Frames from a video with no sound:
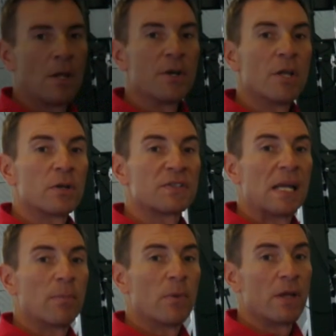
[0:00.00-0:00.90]
Another
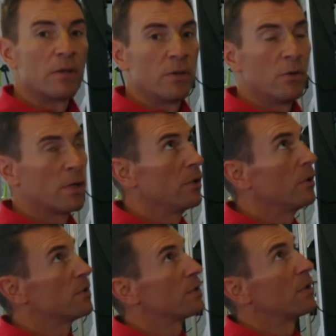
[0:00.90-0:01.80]
example that you could
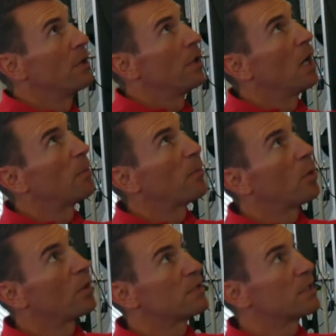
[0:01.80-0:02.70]
use your upper
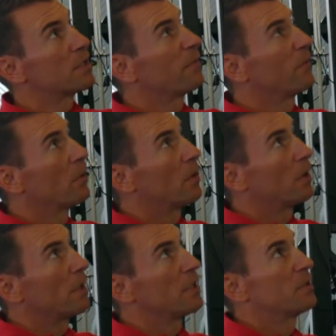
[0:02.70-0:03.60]
pulley system
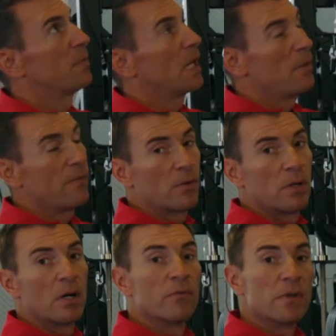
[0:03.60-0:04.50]
for is maybe
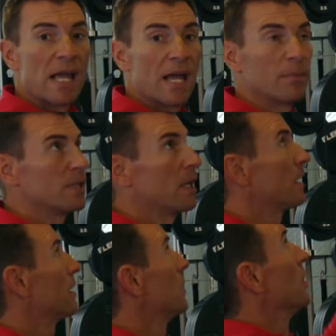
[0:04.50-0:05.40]
for a rehab
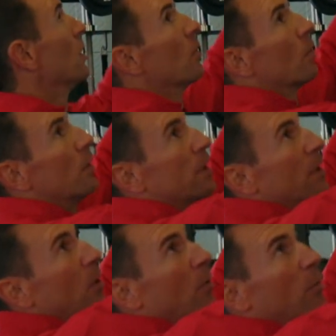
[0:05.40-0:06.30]
setting where you
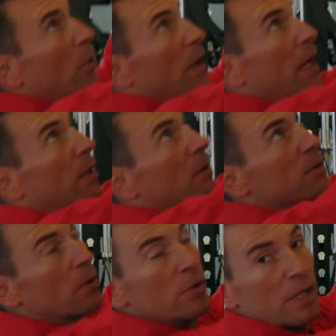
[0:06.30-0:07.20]
can hold both
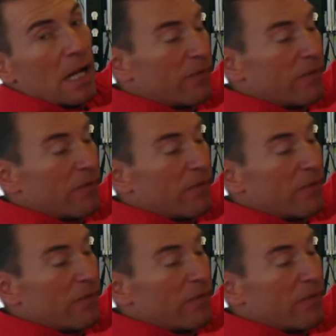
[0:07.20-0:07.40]
handles or you could